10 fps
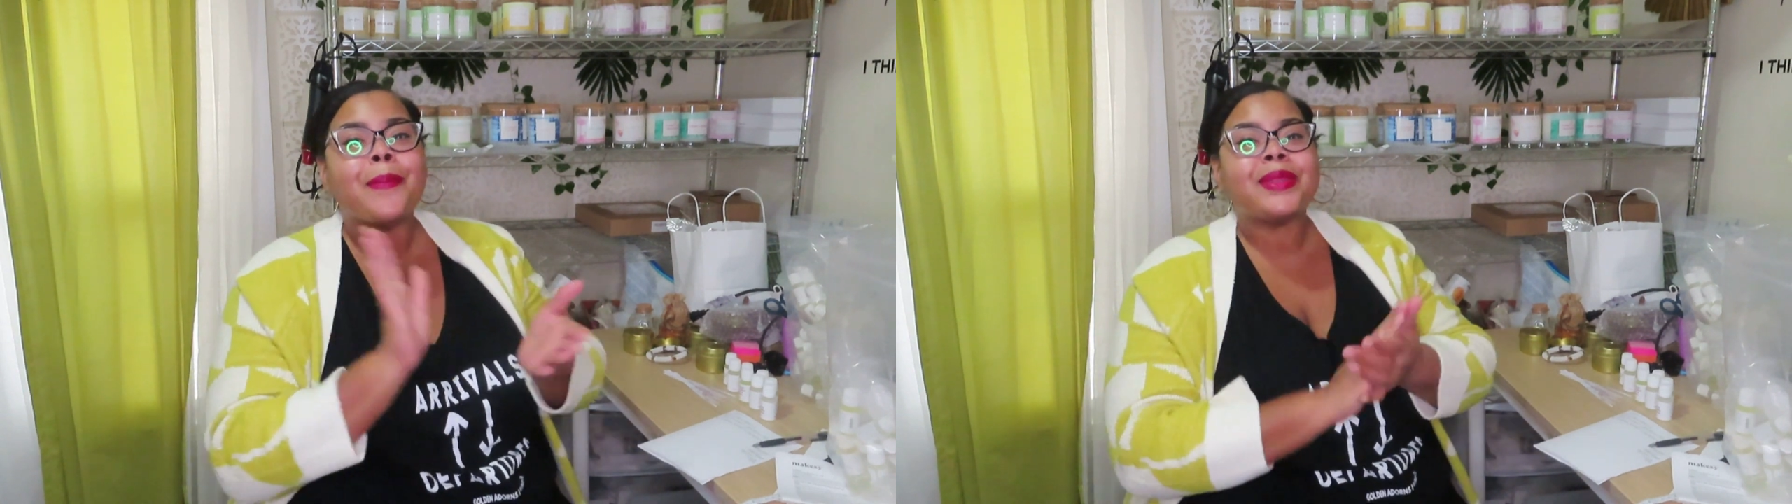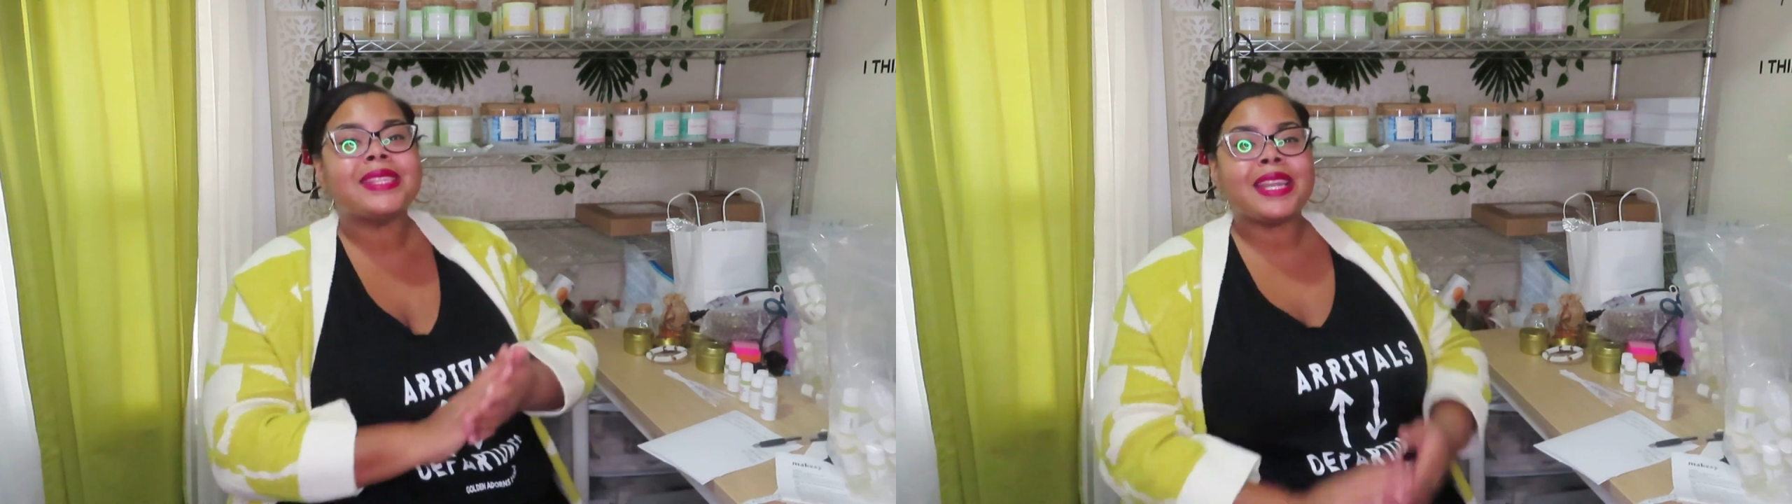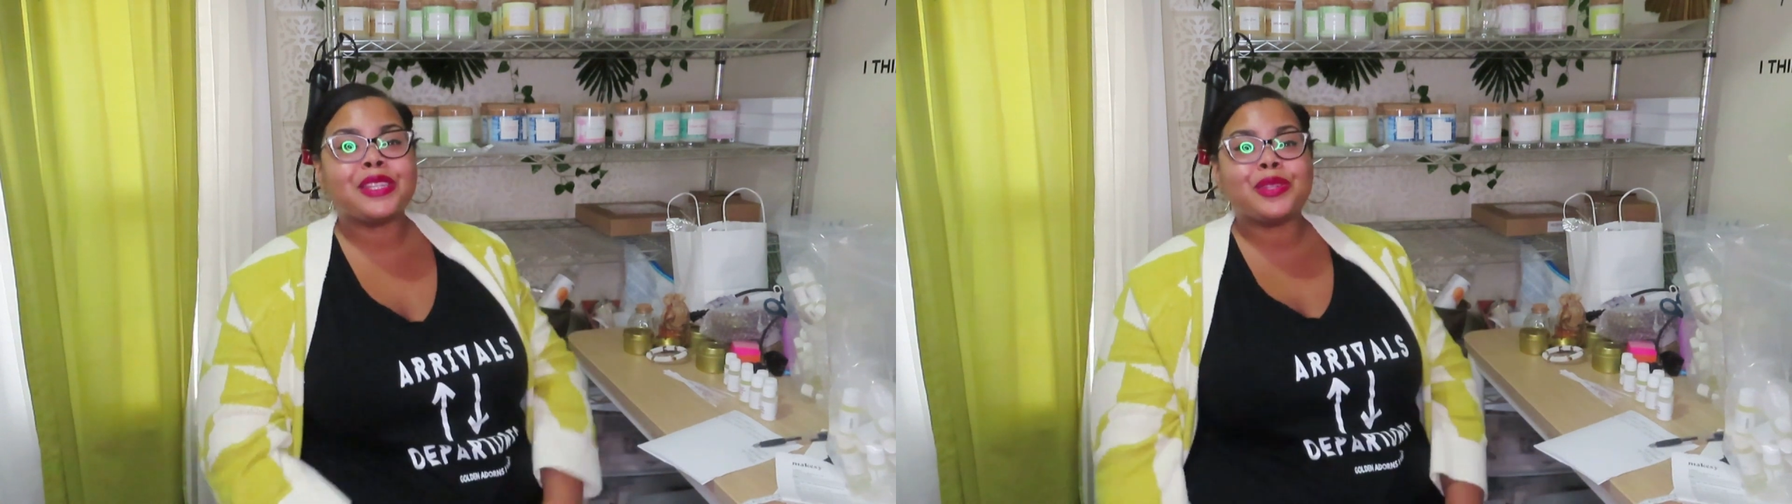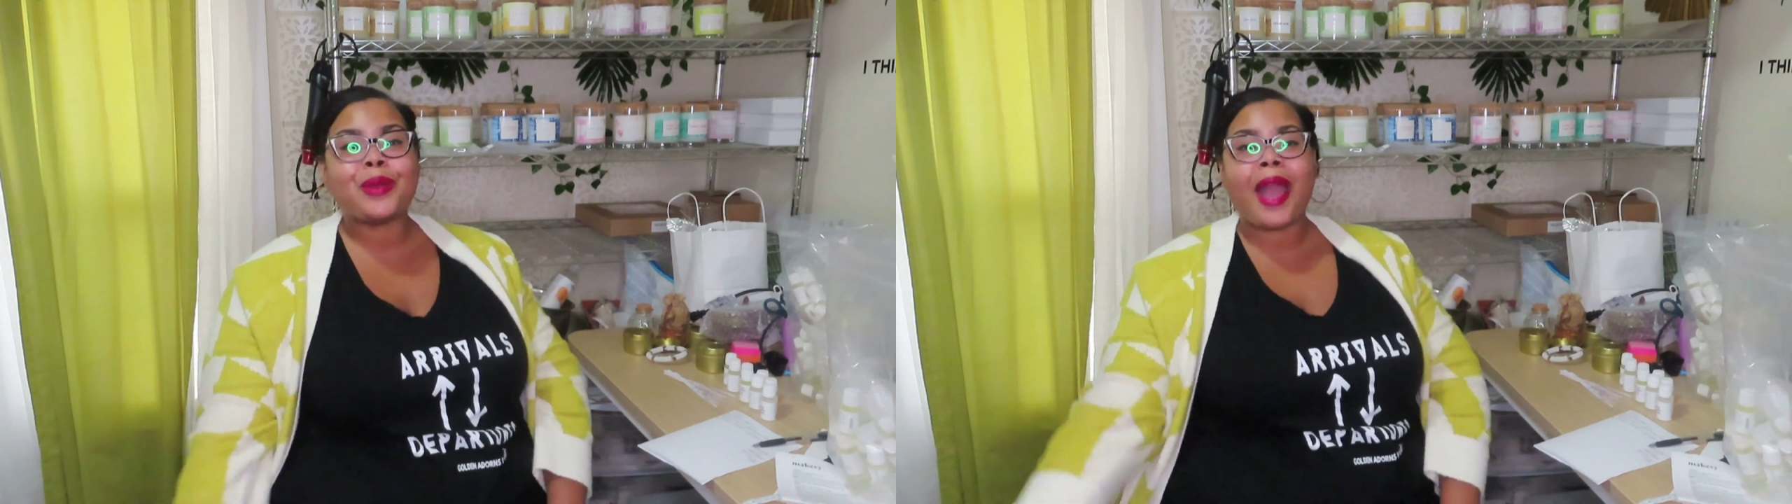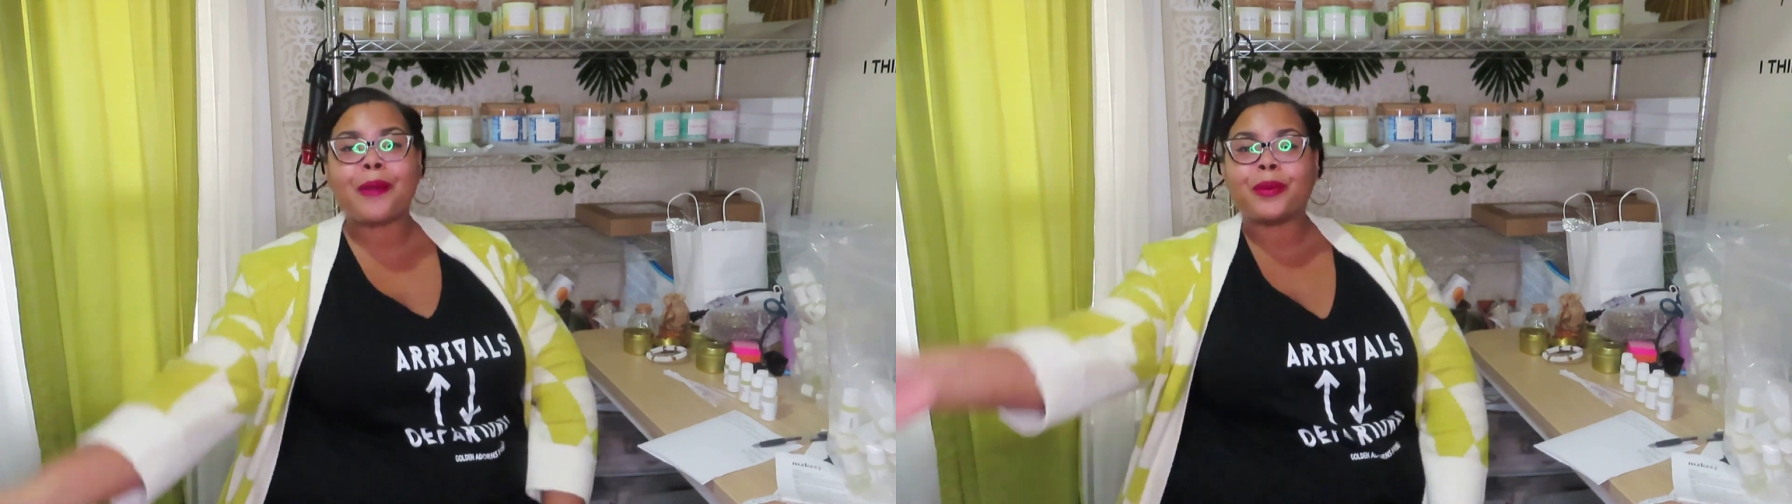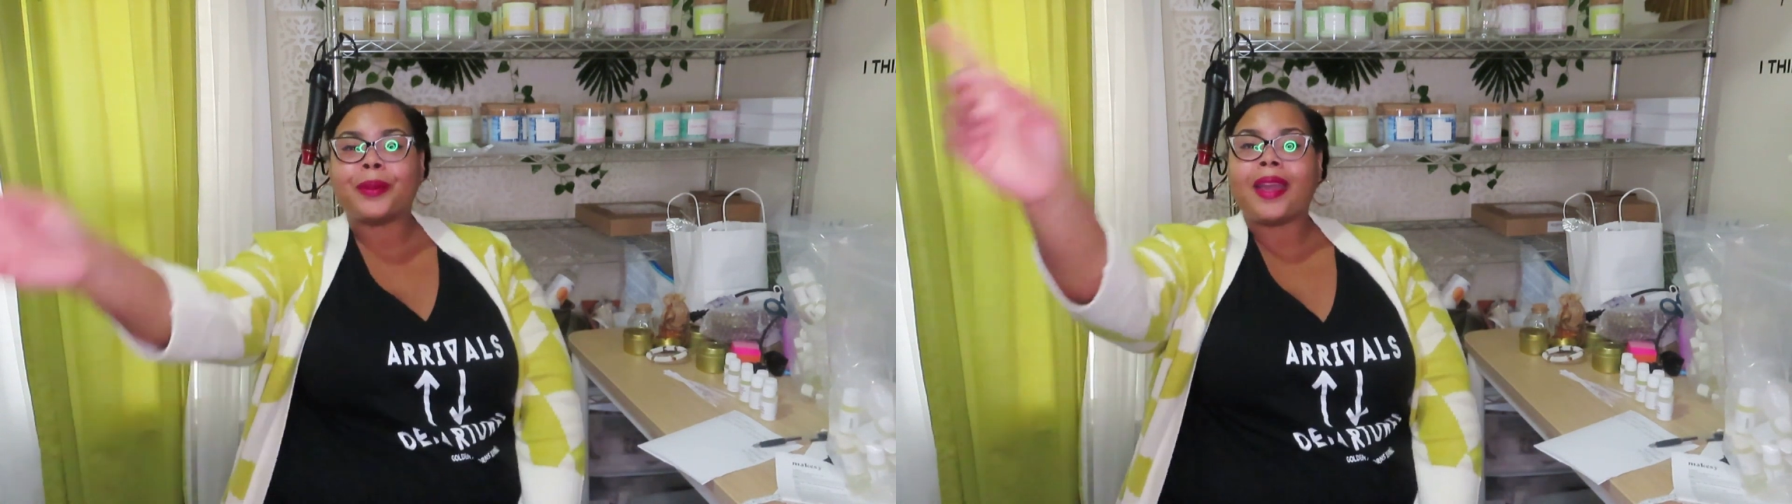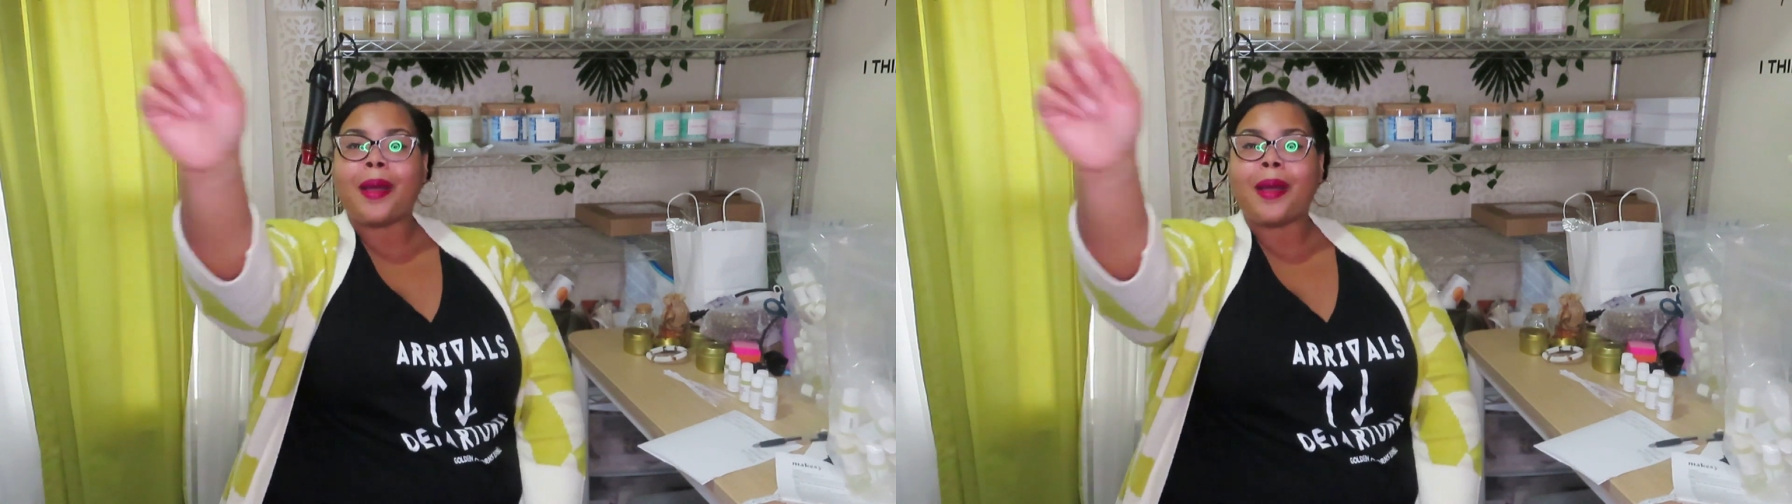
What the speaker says: But stay tuned, I will be